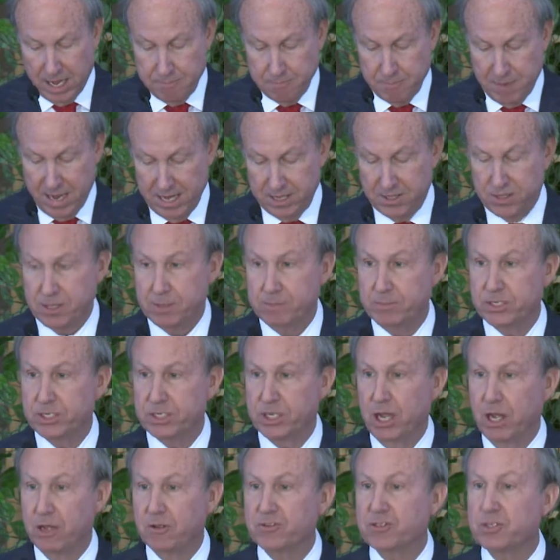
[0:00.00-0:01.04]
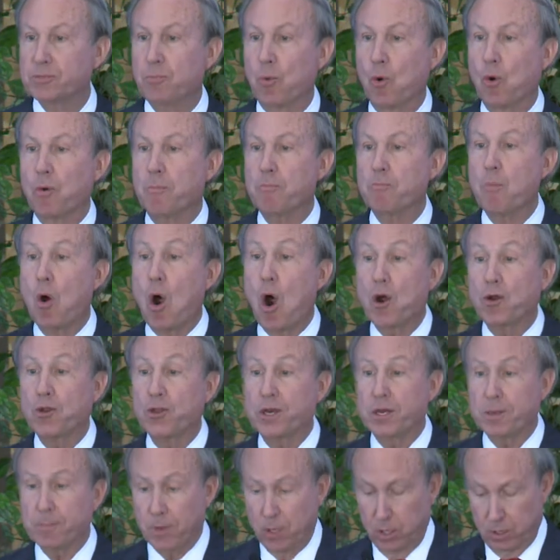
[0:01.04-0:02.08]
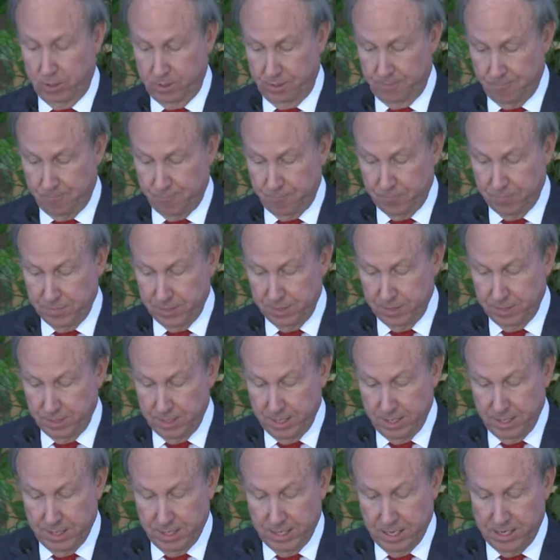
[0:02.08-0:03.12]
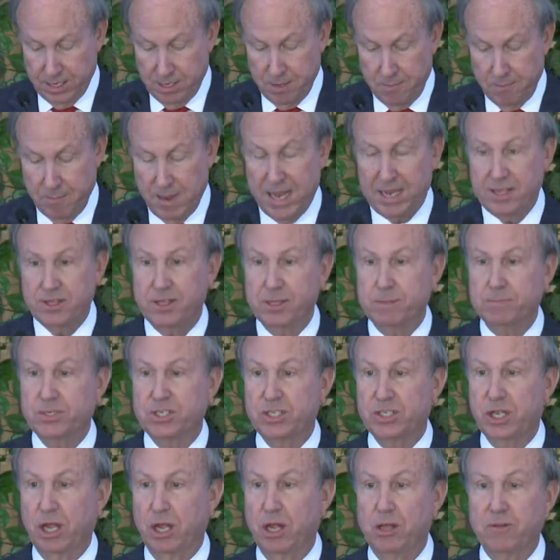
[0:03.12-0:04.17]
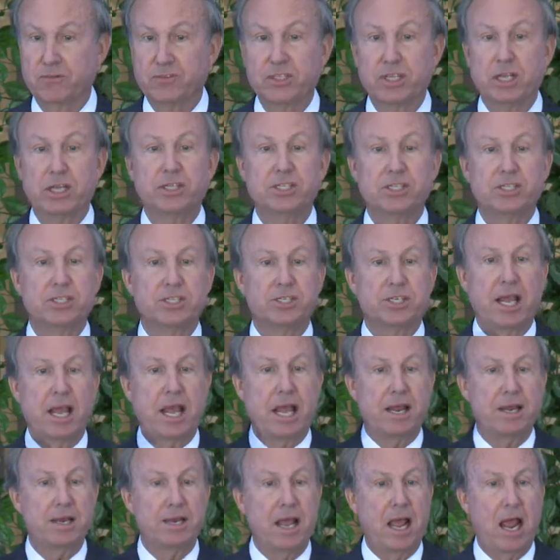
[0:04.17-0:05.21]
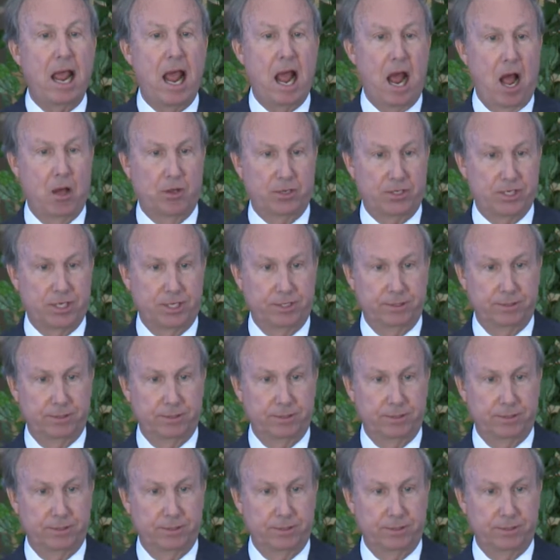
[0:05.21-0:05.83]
make themselves more marketable and to make themselves stand out.